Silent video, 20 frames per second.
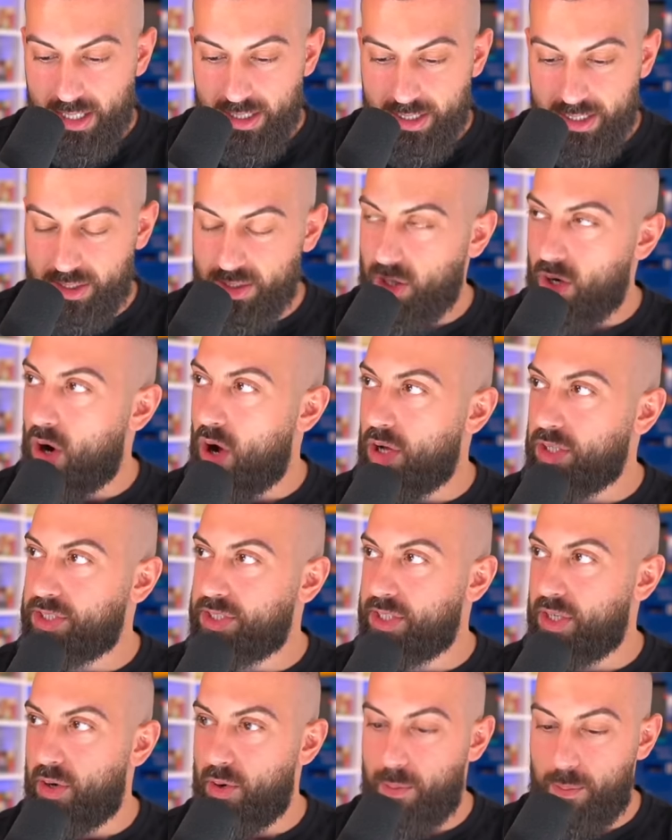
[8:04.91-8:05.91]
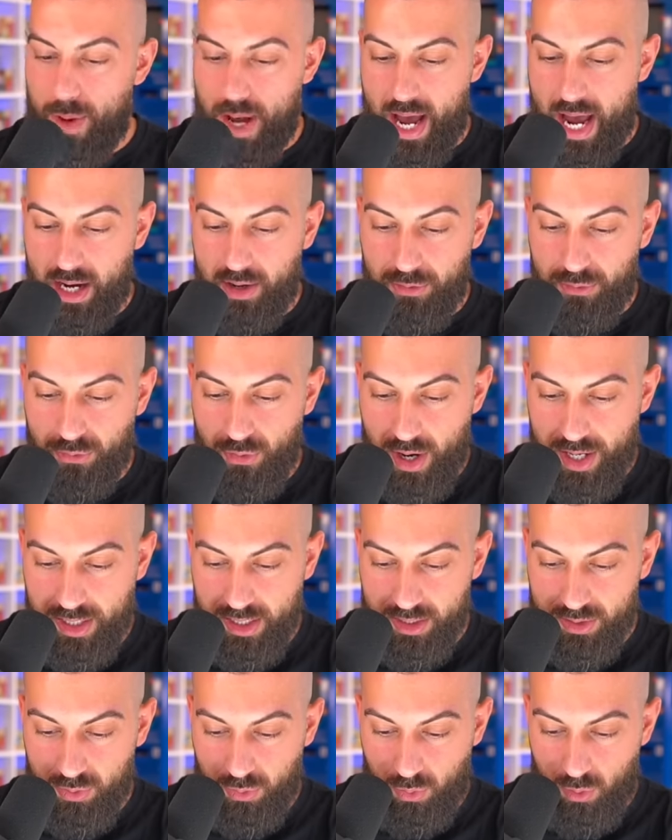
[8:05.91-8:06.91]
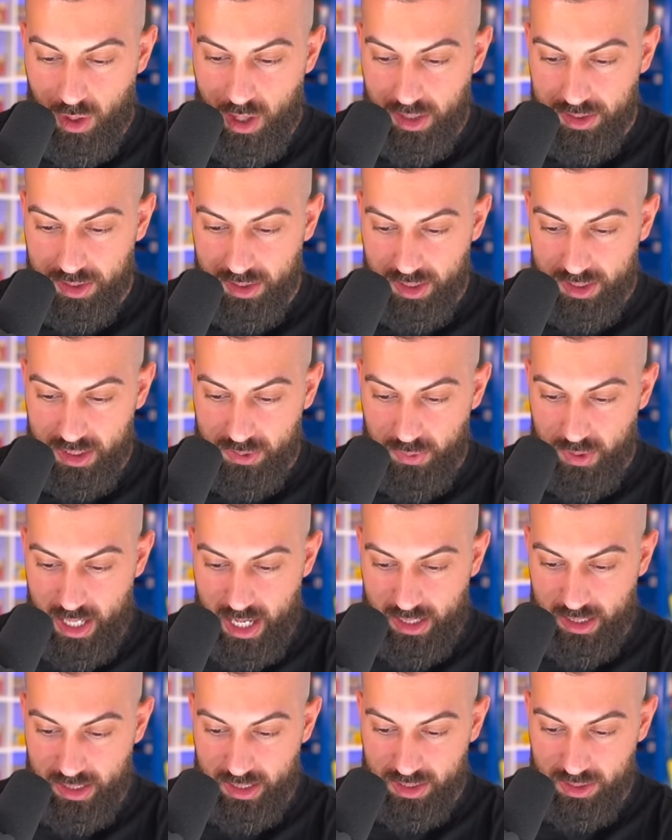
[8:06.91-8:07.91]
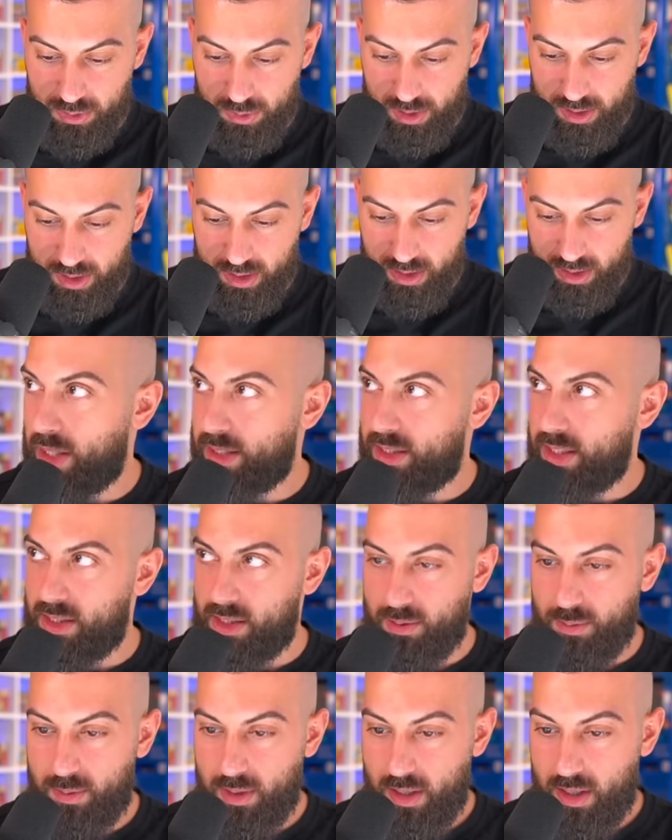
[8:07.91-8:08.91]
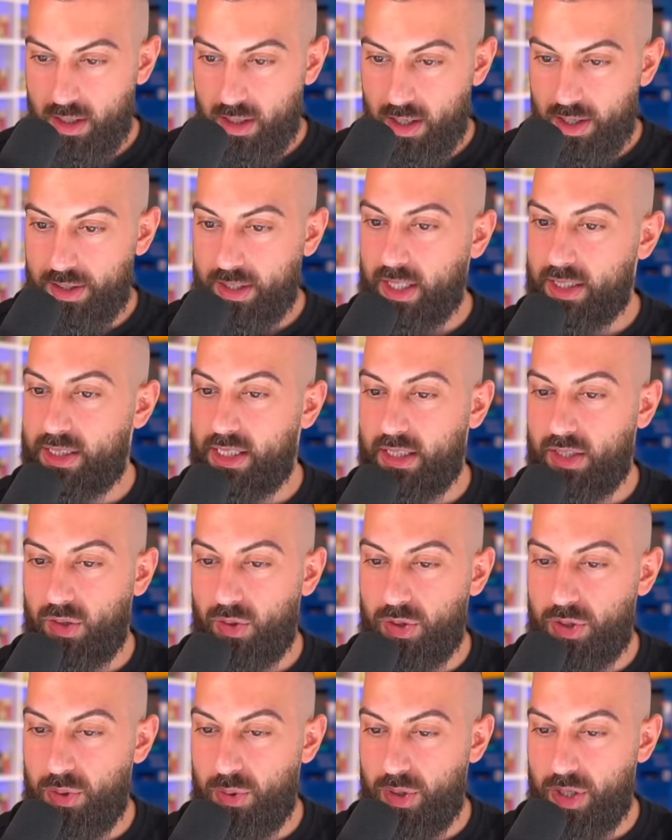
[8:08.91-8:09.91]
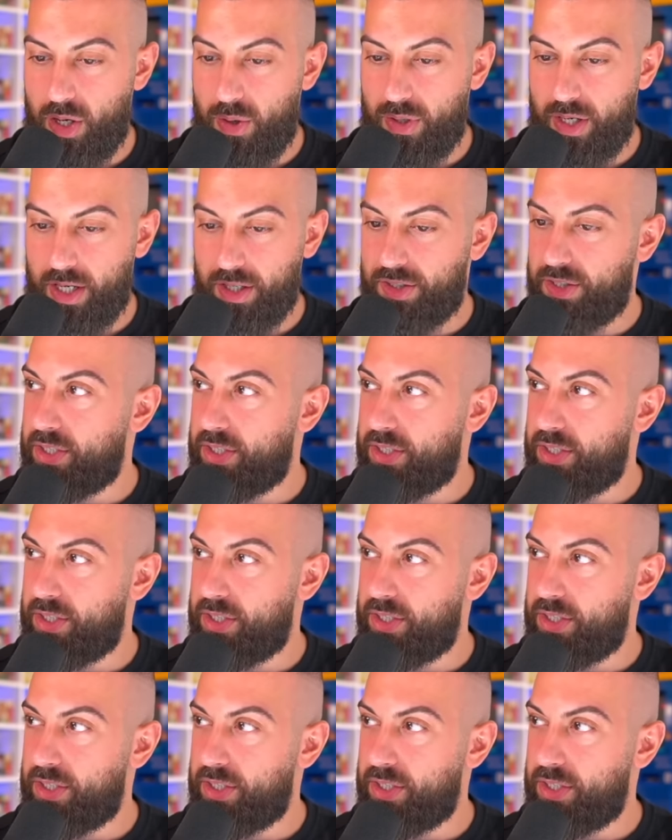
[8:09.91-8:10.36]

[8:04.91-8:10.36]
These are also pack fresh as well. So let's see what we got in this one. I see some, I think I see a little Yu-Gi-Oh in here